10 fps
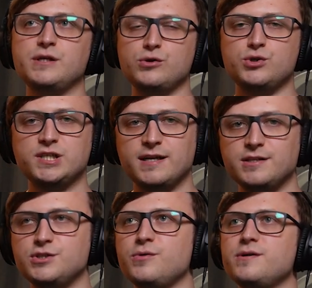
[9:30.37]
new
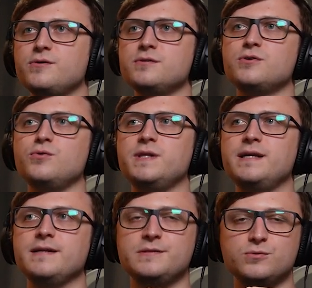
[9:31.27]
challenge going on called the
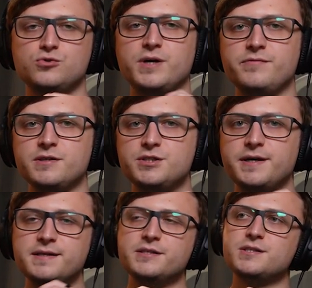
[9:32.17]
Little Traveler
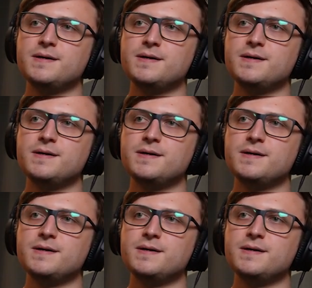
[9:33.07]
Challenge.